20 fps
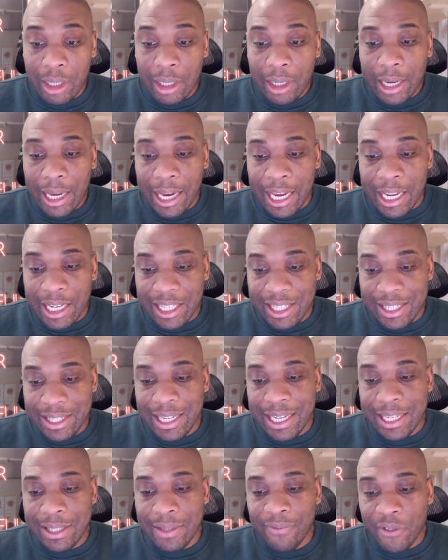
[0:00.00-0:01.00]
And it
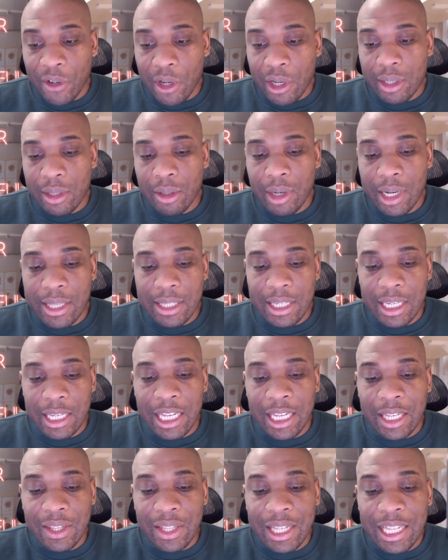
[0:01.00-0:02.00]
says in verse 19,
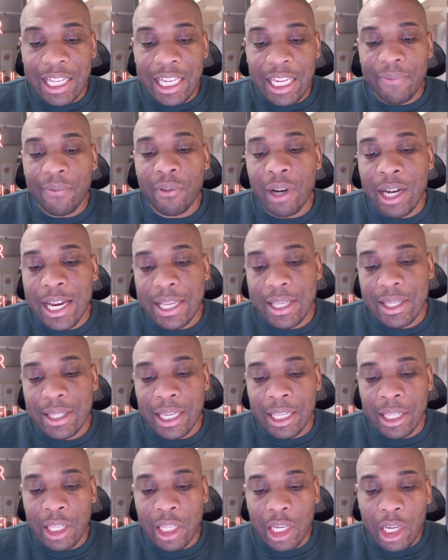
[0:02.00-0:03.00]
"And the Levites
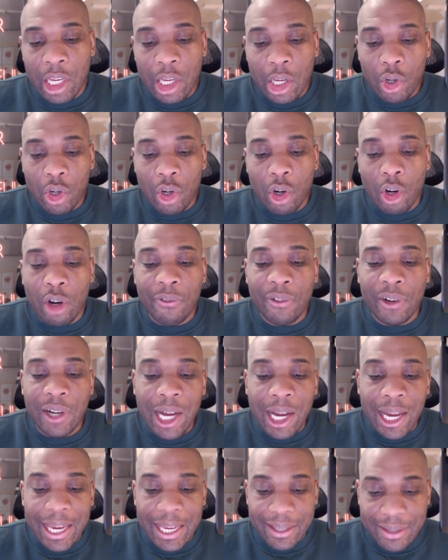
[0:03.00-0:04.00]
and the
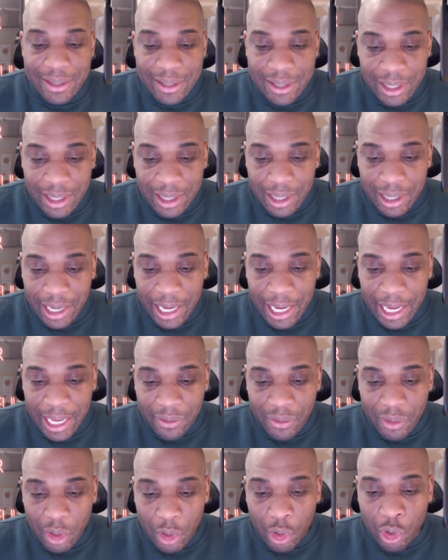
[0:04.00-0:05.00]
Kohathites
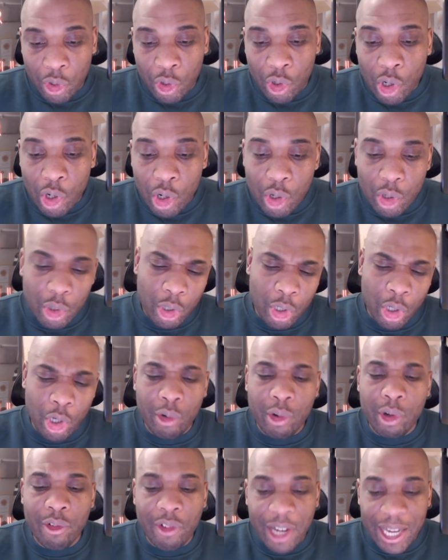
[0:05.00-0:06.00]
and the
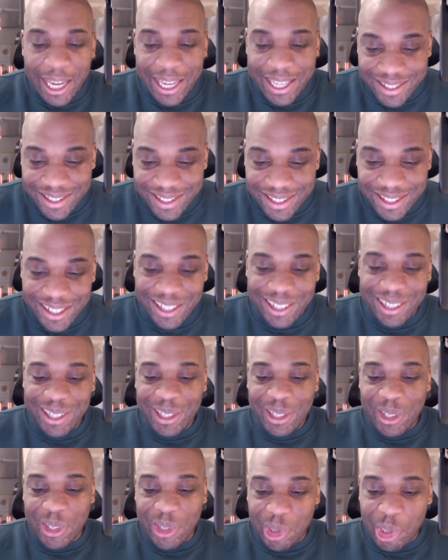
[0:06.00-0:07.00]
Korahites
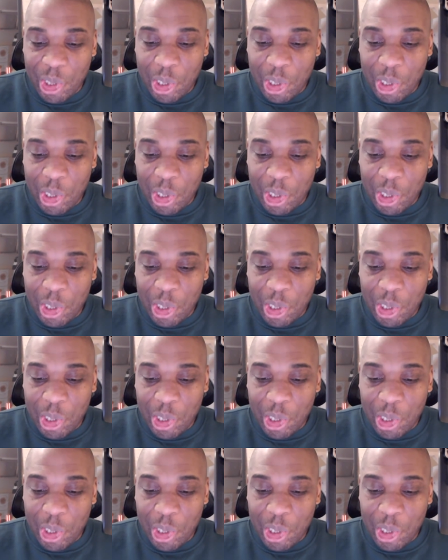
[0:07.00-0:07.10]
stood